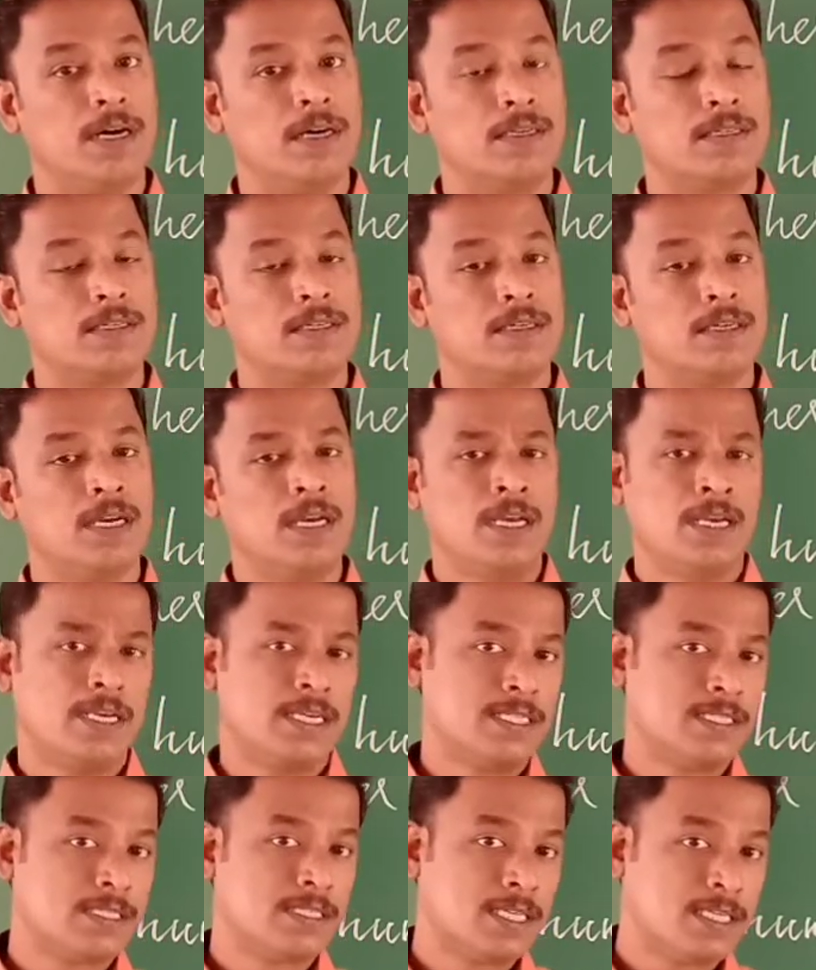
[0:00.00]
But
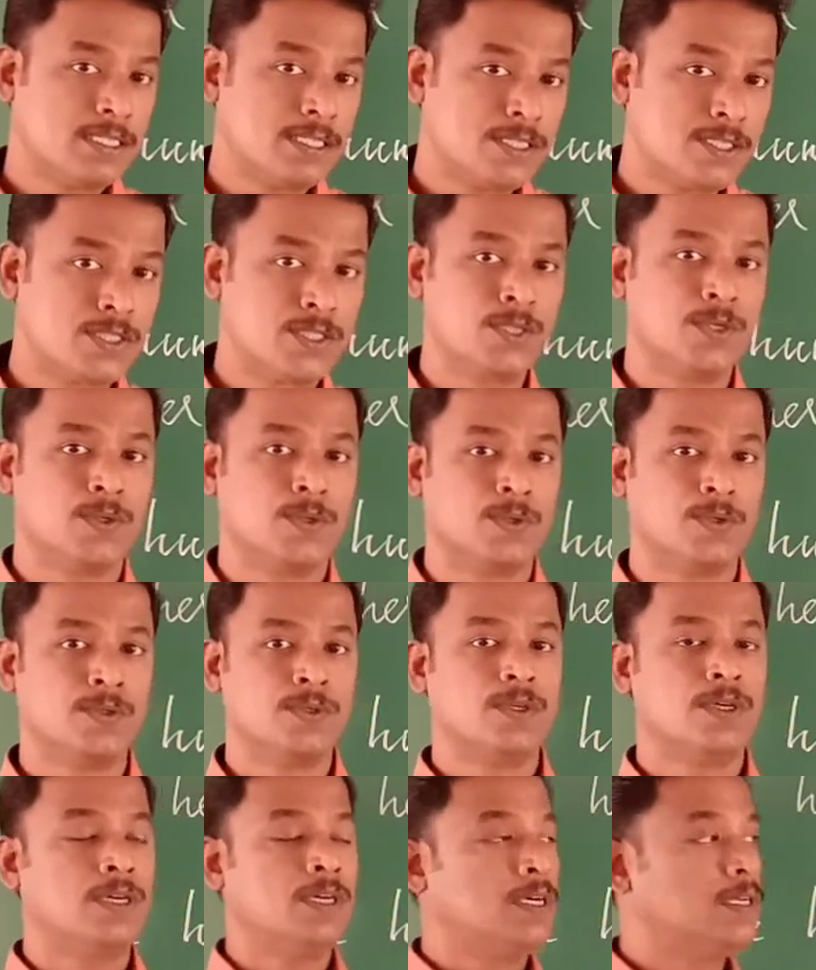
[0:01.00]
in sense
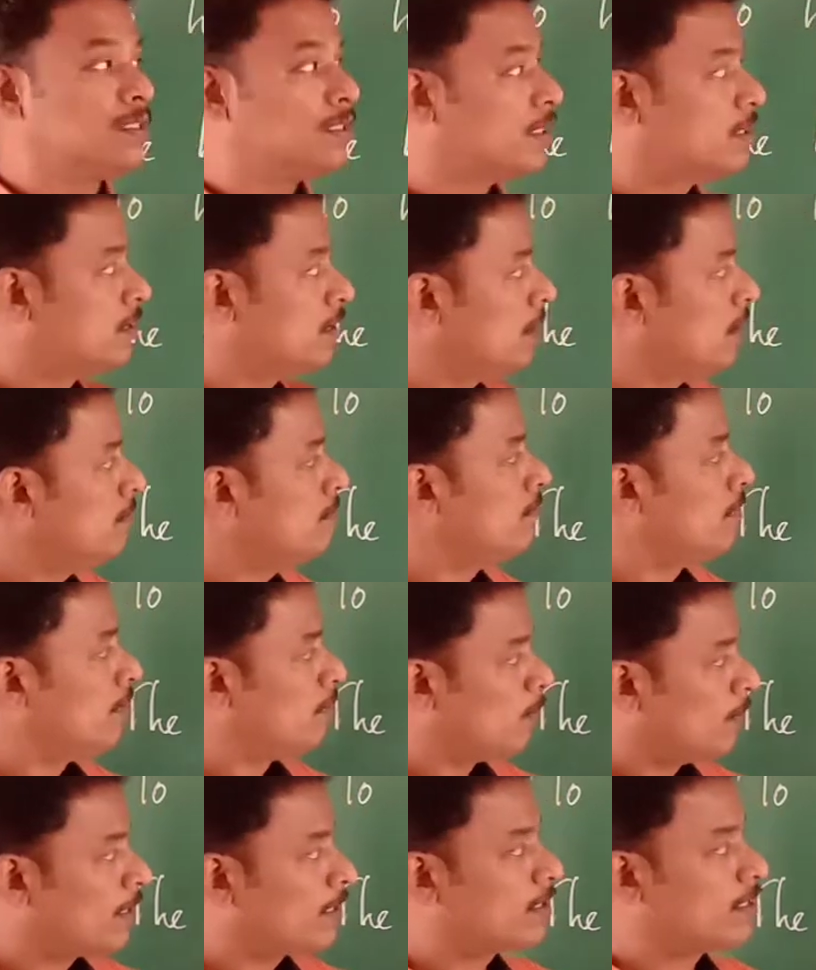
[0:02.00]
2,
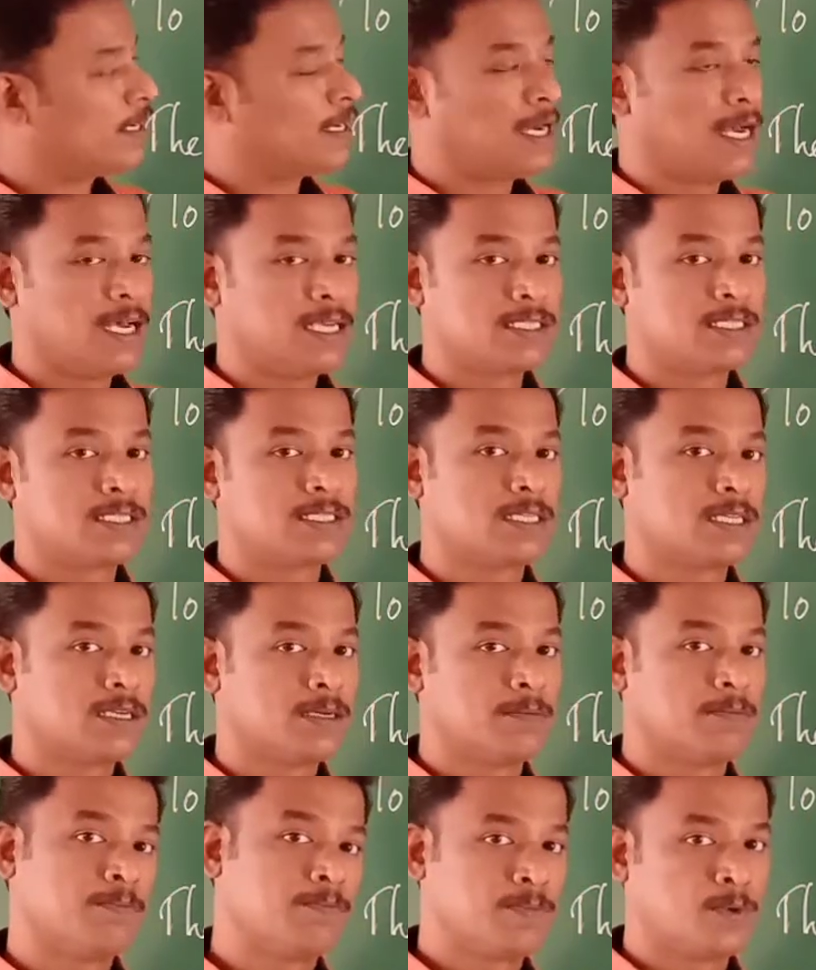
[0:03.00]
the term work
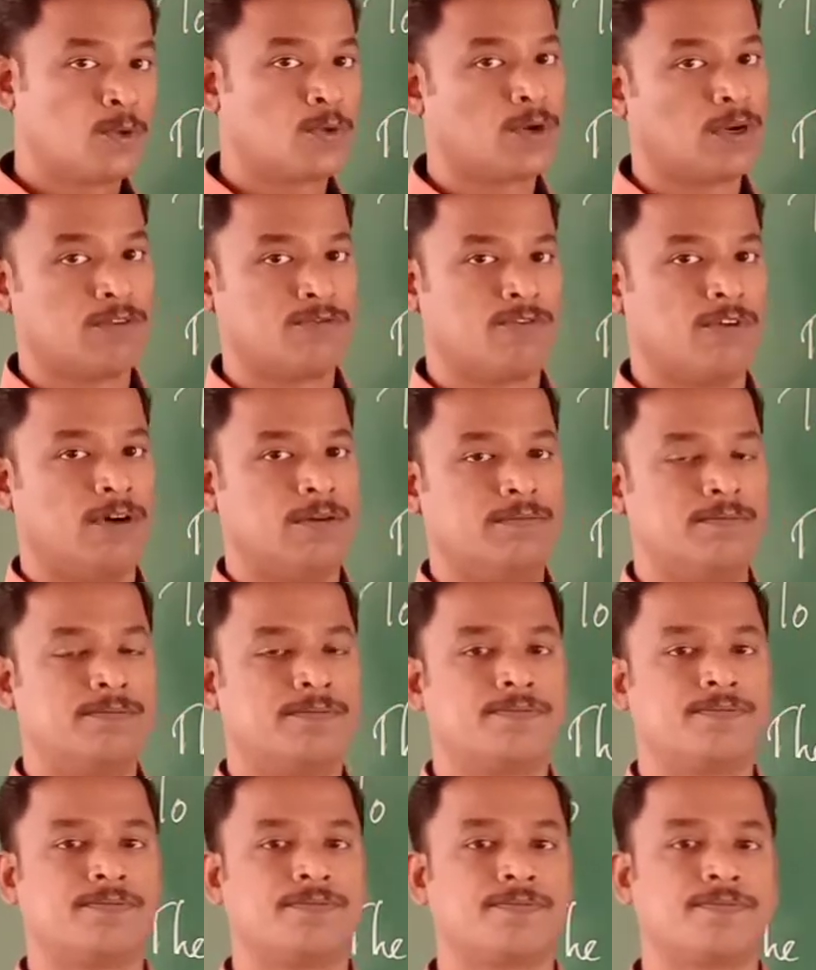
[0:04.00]
has plural
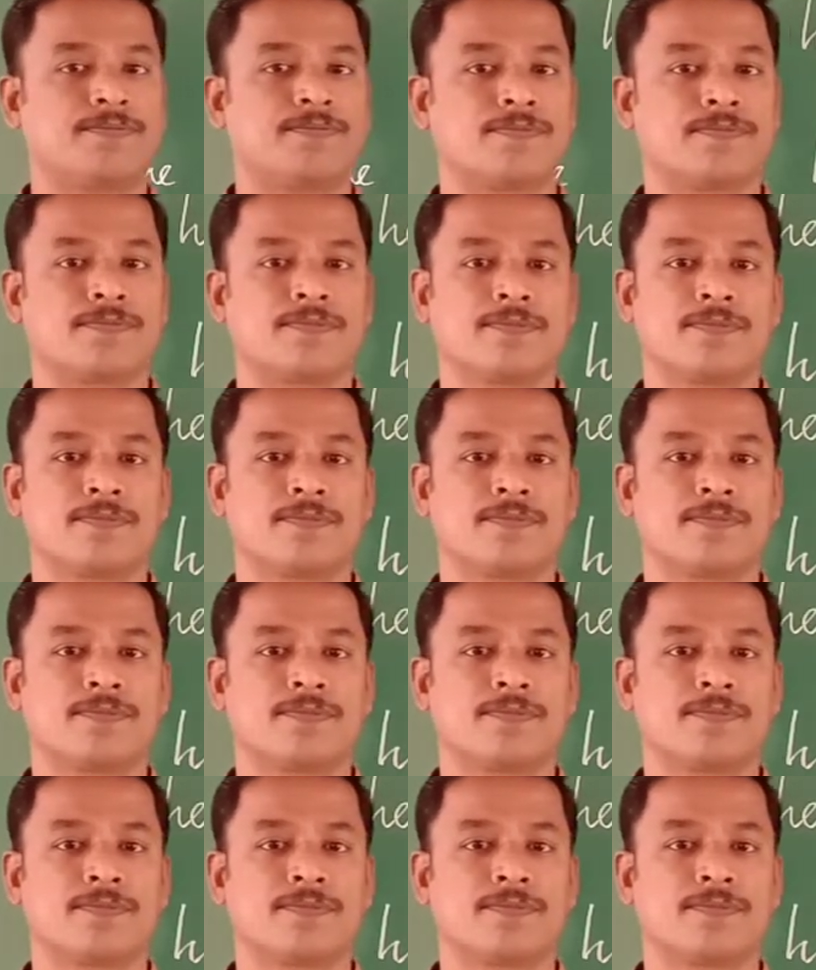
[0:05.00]
form.